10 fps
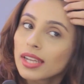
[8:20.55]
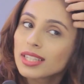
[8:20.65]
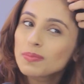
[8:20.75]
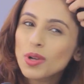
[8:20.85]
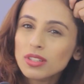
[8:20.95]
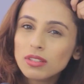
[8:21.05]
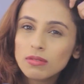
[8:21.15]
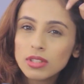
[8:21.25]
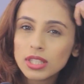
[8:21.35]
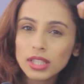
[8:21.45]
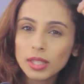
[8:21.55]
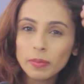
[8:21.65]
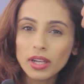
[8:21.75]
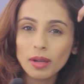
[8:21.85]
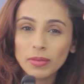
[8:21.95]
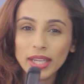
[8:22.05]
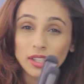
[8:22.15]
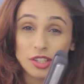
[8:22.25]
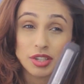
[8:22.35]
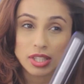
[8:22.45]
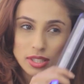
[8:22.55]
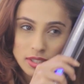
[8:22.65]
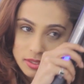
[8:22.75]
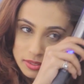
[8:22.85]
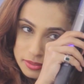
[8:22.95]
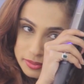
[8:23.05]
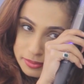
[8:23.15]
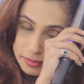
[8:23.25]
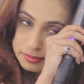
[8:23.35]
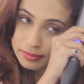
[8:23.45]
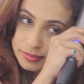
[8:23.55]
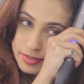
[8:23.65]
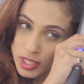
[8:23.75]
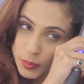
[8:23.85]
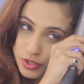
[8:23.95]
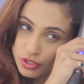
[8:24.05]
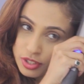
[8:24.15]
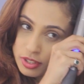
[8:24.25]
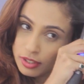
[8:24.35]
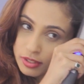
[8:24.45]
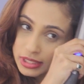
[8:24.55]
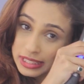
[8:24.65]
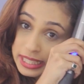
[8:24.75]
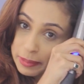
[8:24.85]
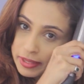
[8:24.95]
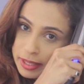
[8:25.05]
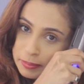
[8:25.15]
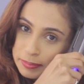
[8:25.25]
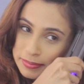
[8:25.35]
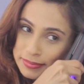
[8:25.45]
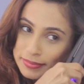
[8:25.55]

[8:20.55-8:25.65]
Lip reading: it's monsoons and they become like crazy. So we're just going to tame them.